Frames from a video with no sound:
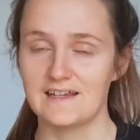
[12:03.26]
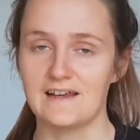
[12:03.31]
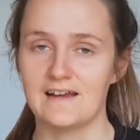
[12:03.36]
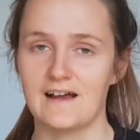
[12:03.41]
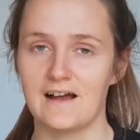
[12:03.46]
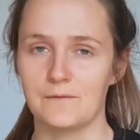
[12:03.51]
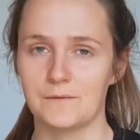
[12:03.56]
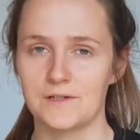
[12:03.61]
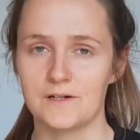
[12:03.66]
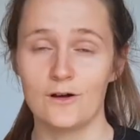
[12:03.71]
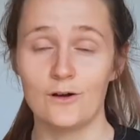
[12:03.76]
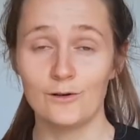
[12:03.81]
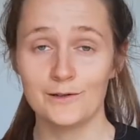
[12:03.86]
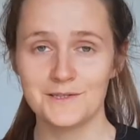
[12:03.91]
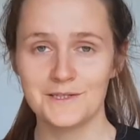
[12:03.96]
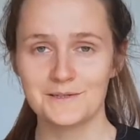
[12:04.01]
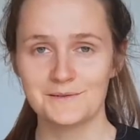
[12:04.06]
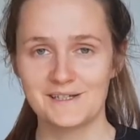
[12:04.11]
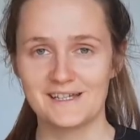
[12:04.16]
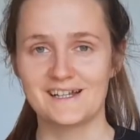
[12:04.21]
I would
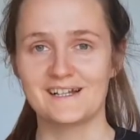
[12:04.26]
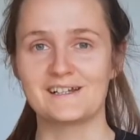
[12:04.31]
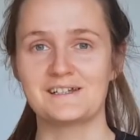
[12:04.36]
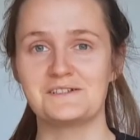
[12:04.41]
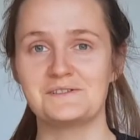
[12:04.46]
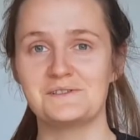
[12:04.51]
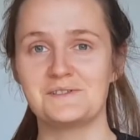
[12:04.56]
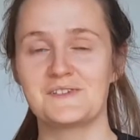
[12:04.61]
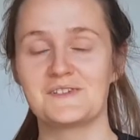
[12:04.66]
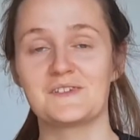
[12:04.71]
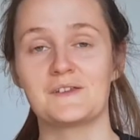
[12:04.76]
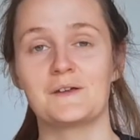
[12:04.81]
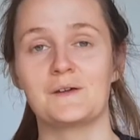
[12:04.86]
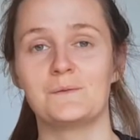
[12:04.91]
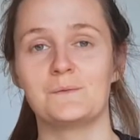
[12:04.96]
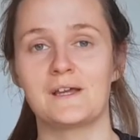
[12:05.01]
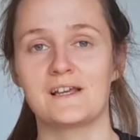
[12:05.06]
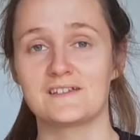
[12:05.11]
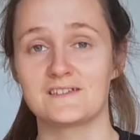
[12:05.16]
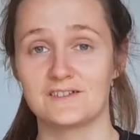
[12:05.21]
also include
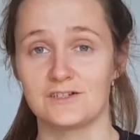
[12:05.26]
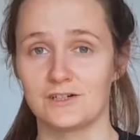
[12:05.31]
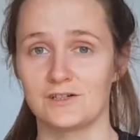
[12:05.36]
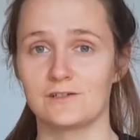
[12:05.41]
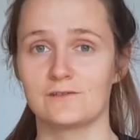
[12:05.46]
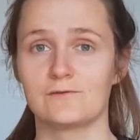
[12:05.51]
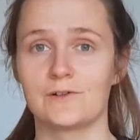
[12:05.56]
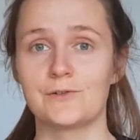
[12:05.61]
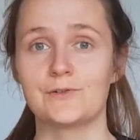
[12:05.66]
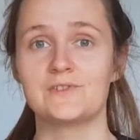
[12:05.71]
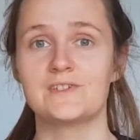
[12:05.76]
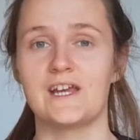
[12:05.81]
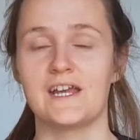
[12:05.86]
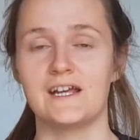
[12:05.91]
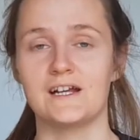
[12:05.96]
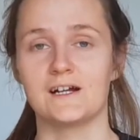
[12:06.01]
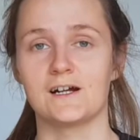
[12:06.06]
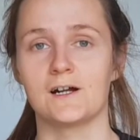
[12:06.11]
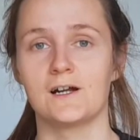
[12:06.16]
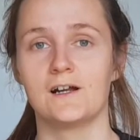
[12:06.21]
some external
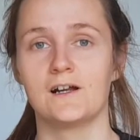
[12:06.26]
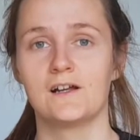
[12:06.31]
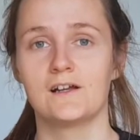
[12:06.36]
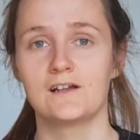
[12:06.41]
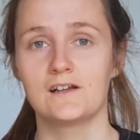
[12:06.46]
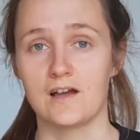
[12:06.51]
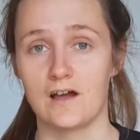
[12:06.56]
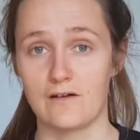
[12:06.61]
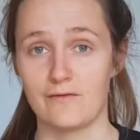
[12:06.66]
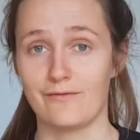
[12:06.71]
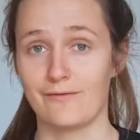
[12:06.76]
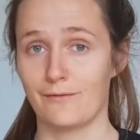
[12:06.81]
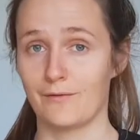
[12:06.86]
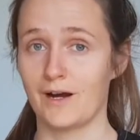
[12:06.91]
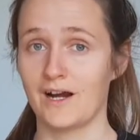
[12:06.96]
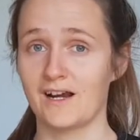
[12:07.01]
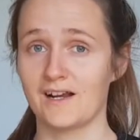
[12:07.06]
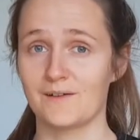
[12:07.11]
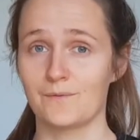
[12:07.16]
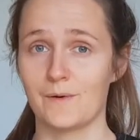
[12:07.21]
rotator calf
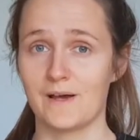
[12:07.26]
work,